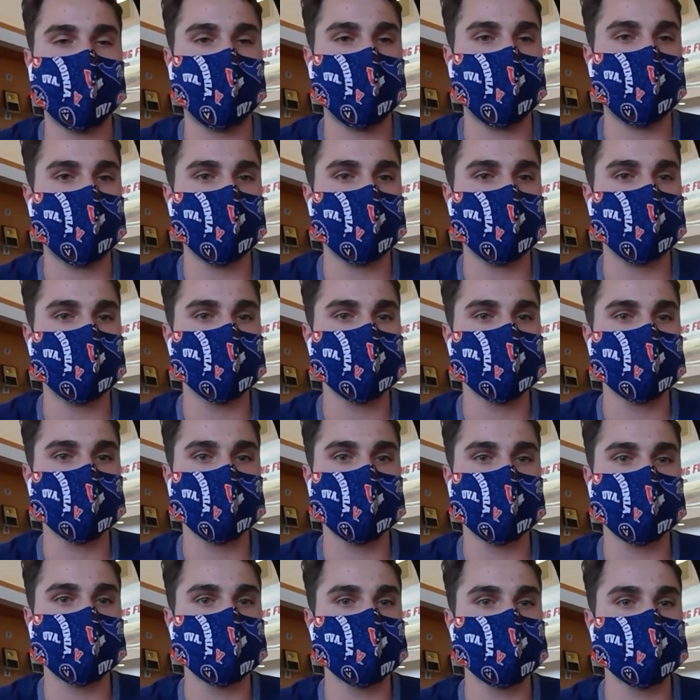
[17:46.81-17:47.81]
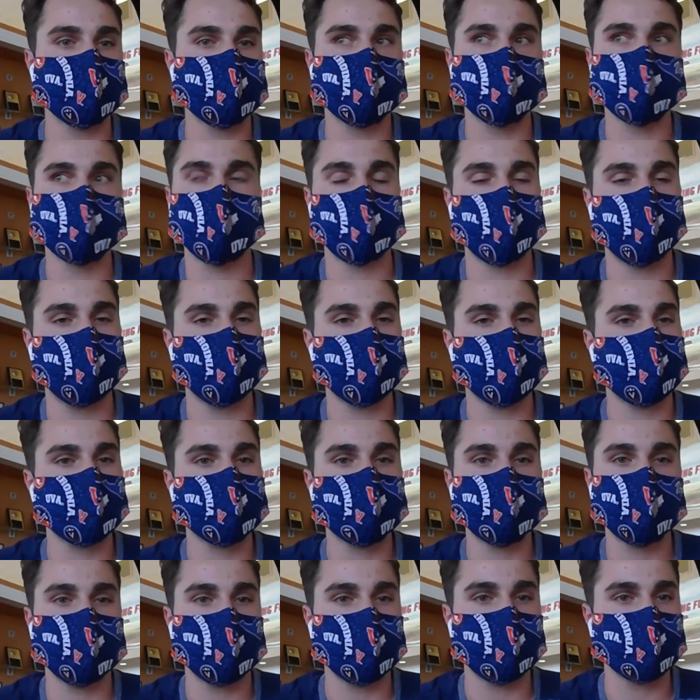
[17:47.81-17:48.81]
And a
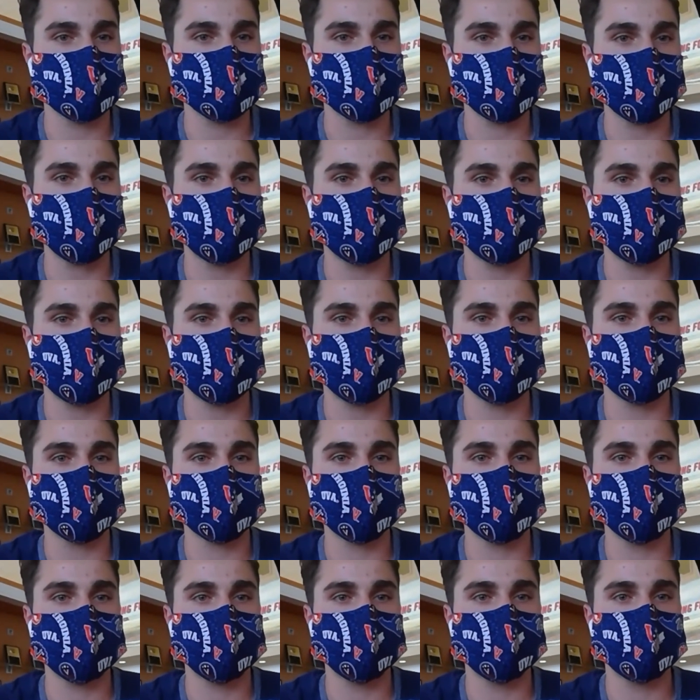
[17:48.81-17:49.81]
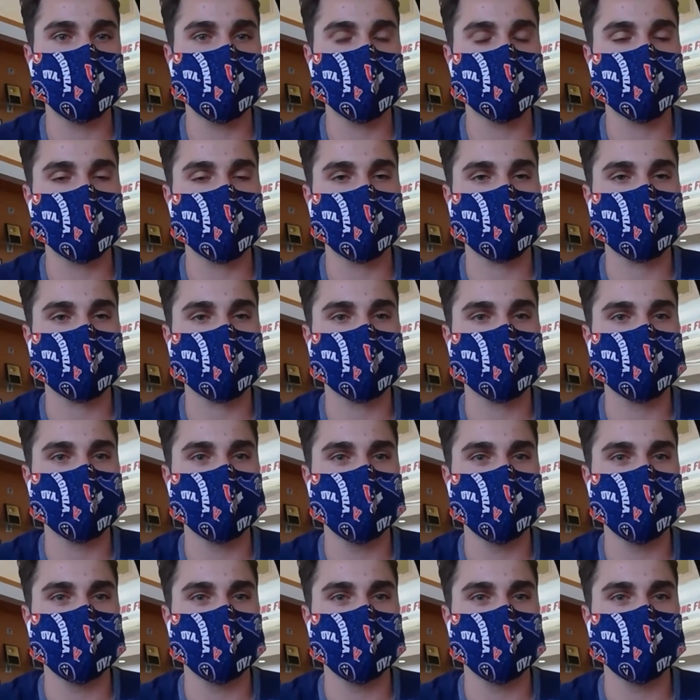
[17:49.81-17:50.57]
year, 2 years later down the road, it's like,